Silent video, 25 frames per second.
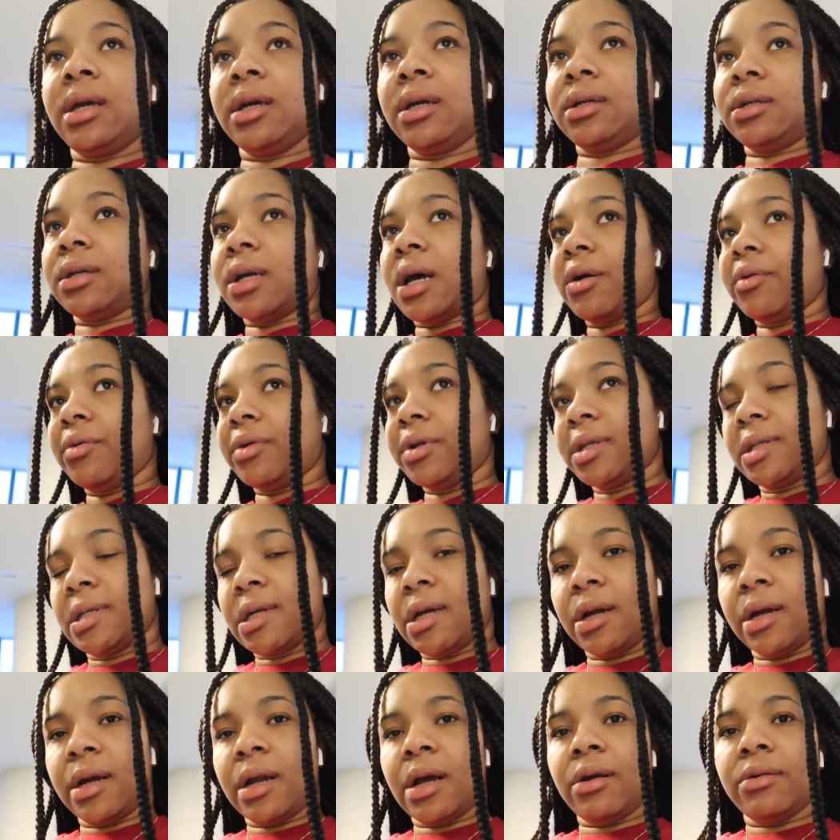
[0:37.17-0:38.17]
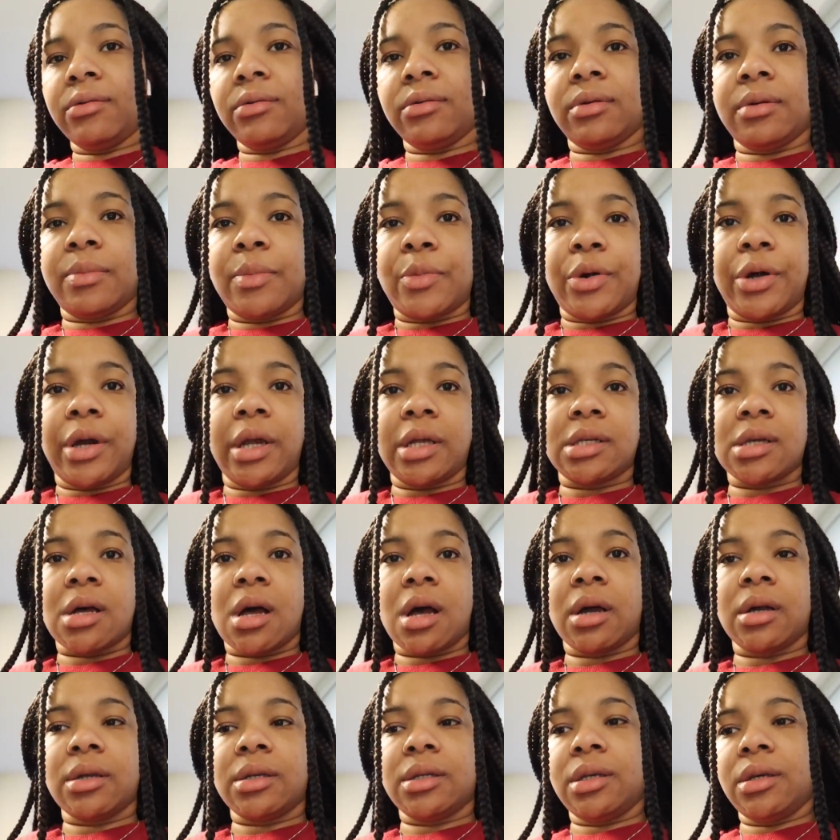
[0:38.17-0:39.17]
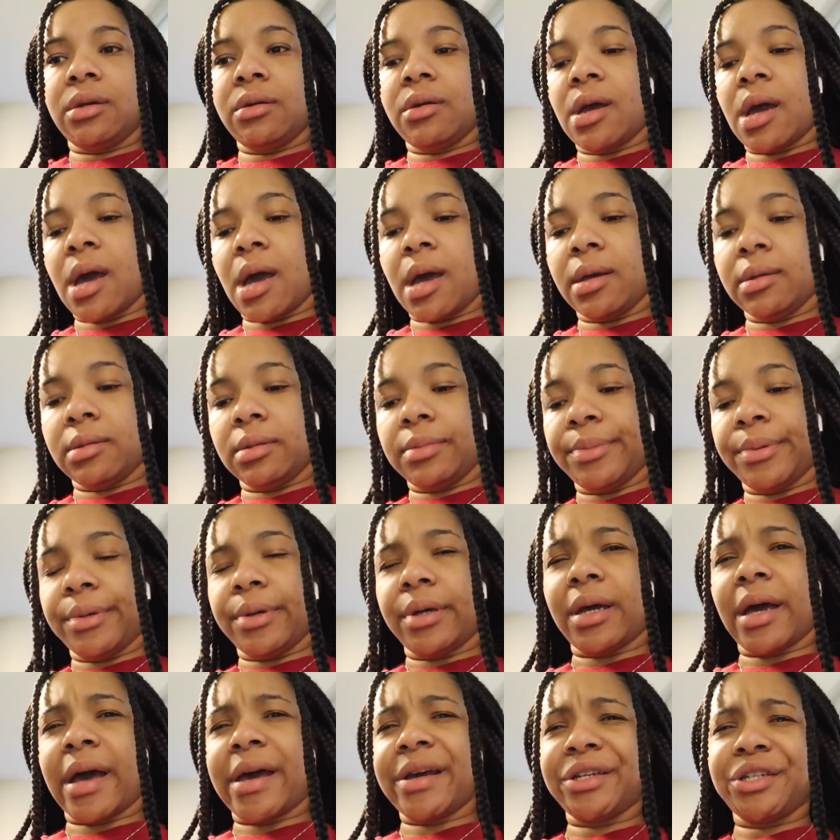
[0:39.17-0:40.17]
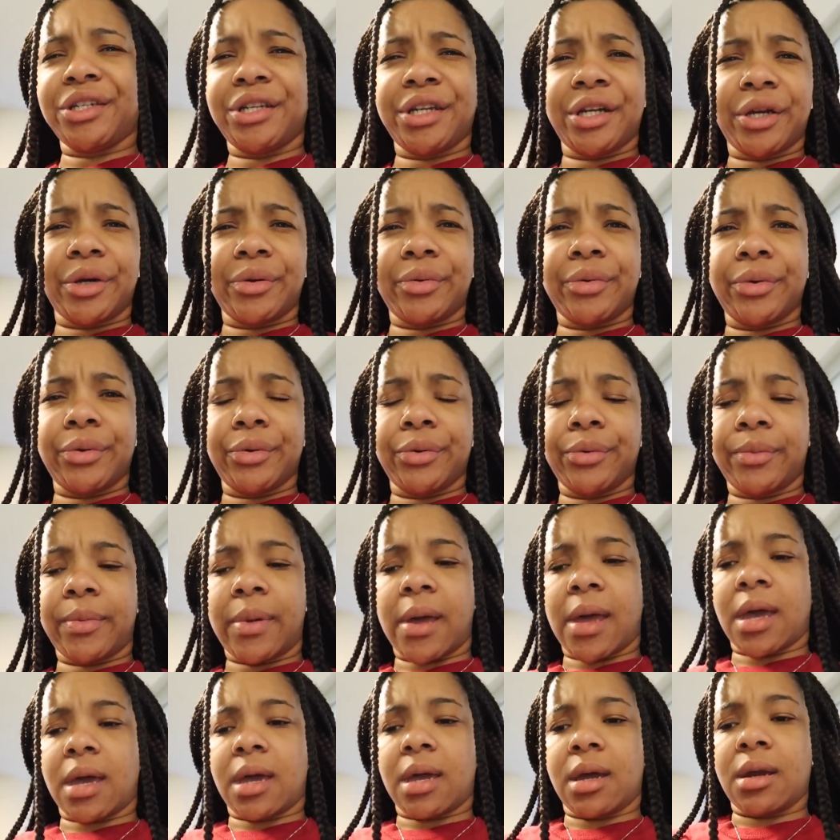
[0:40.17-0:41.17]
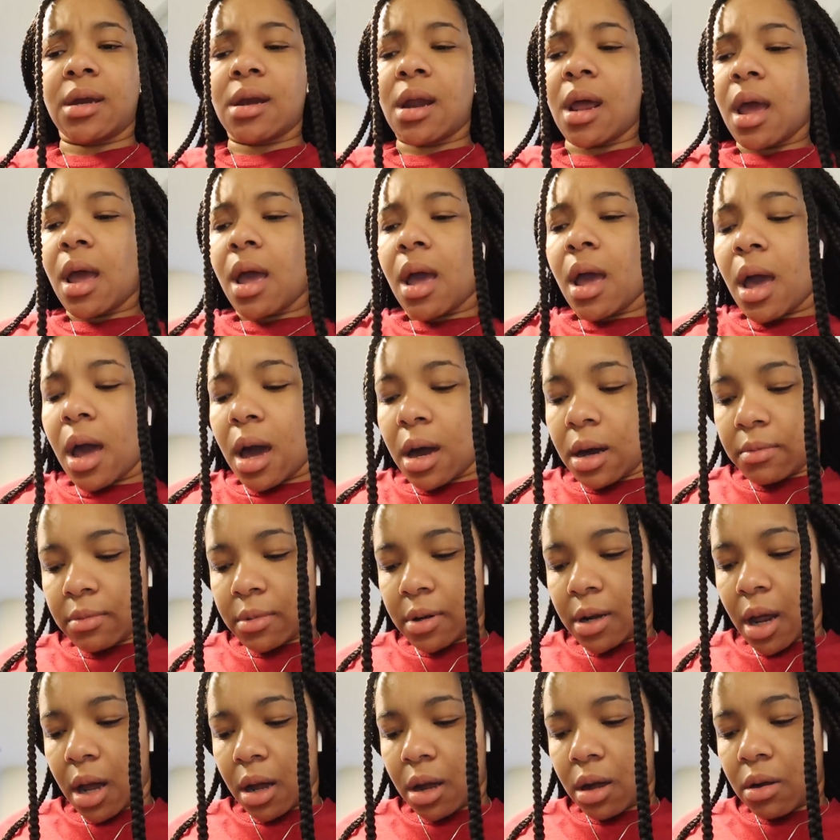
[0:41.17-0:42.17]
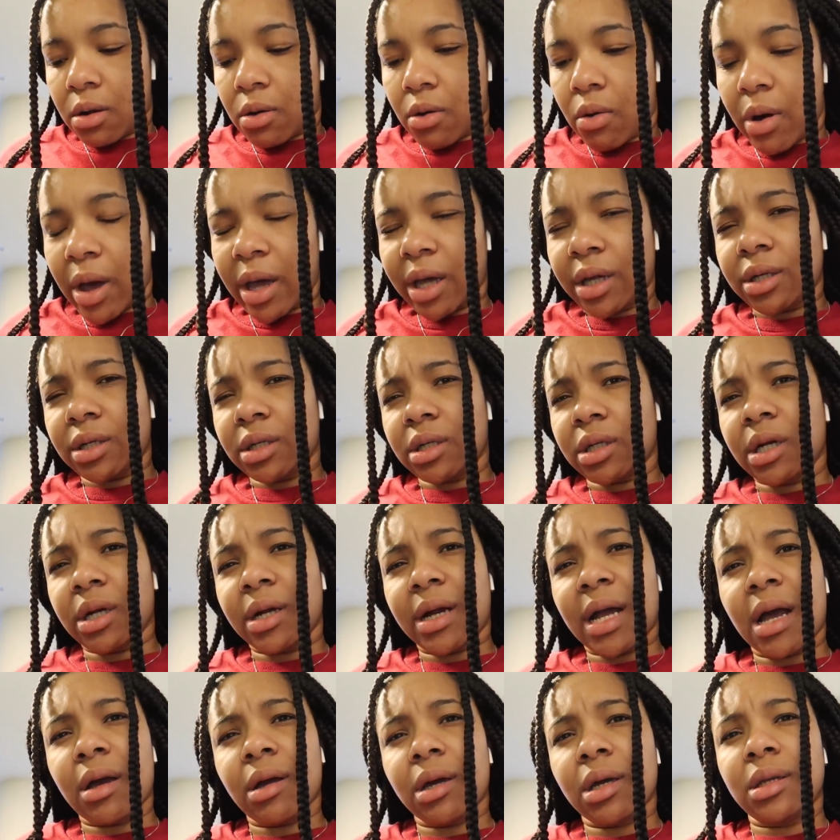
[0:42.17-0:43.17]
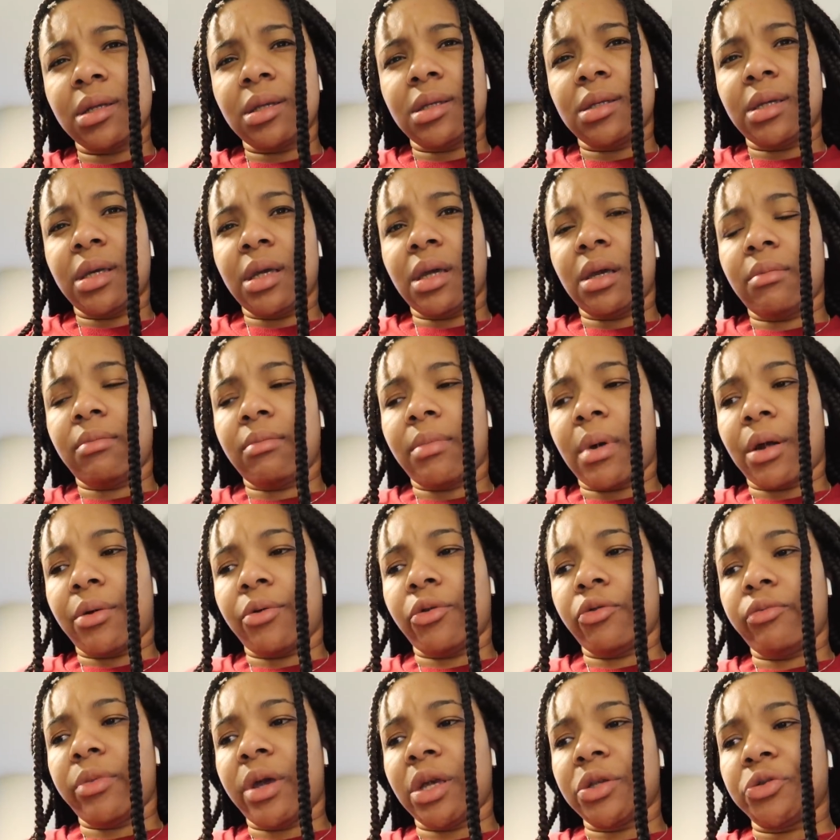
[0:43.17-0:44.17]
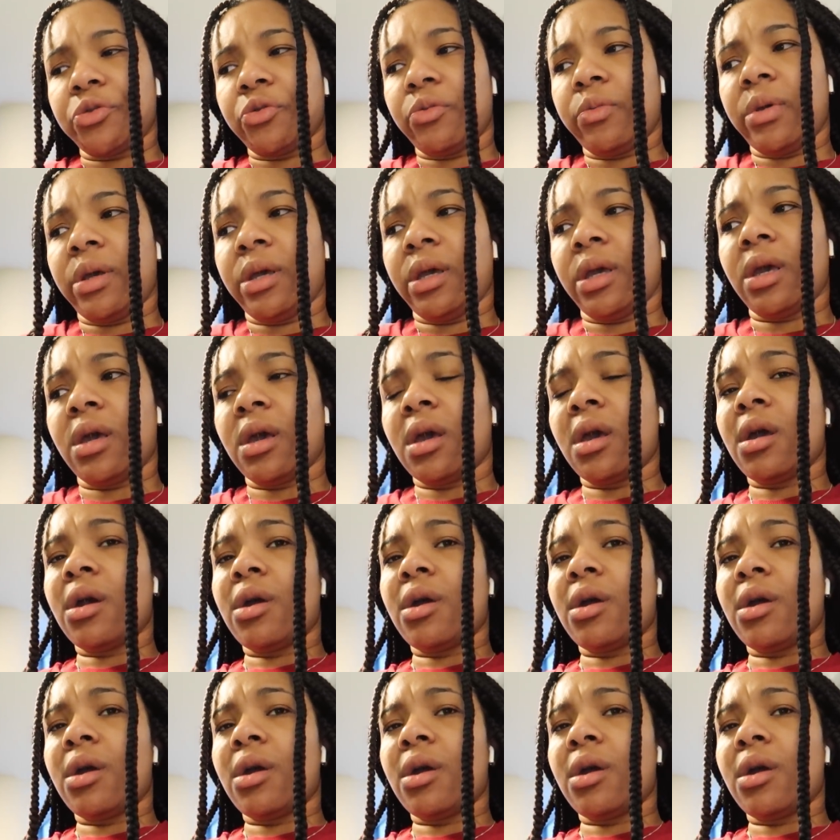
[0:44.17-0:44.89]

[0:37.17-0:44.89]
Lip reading: and I would have started out the morning talking to you guys, but I share a room and I'm not quite sure how content my roommates will be